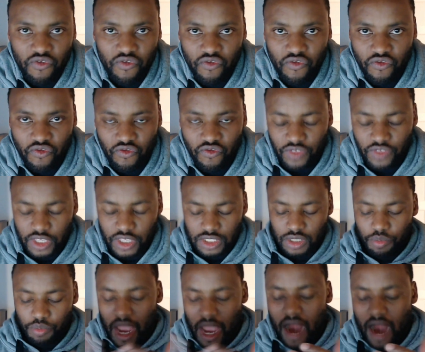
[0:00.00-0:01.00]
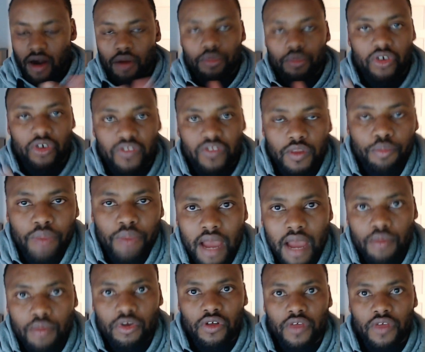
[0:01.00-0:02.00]
and there's a parable
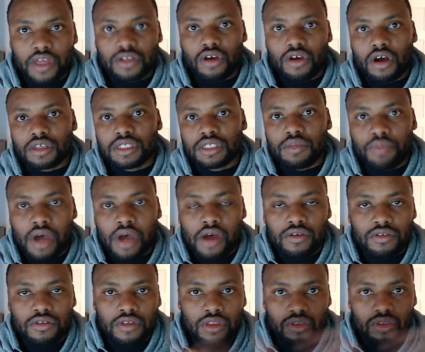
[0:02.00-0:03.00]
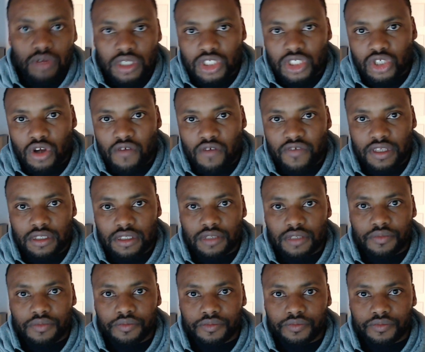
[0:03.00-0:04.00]
in the Bible that talks about the three
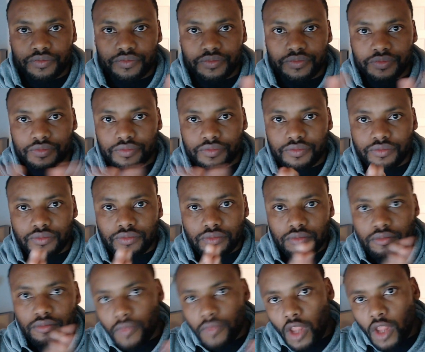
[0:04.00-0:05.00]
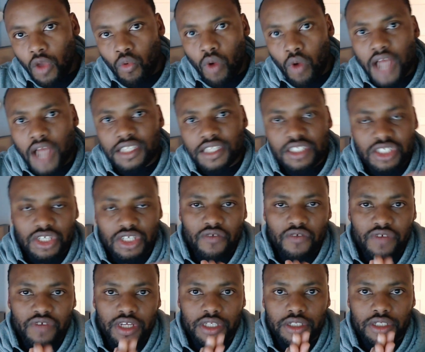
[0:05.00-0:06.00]
servants.
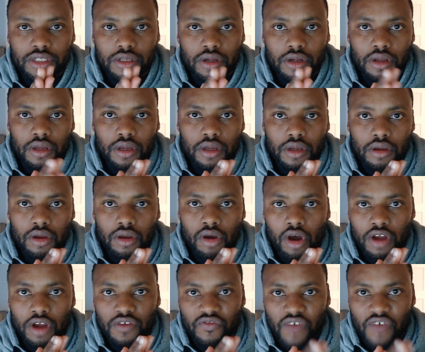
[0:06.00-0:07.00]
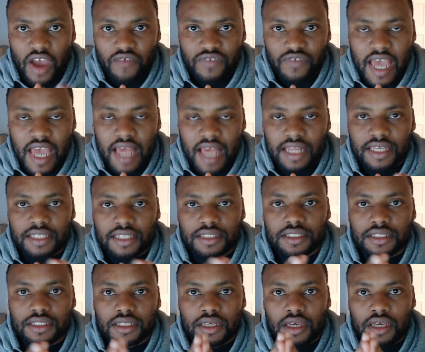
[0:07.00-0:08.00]
One servant got 5
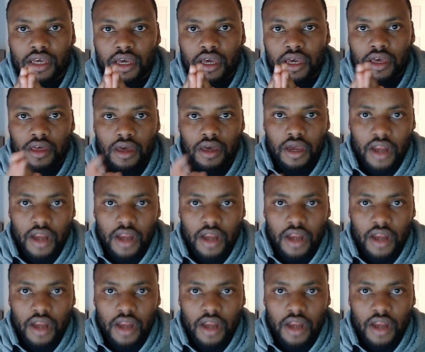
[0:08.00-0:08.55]
talents,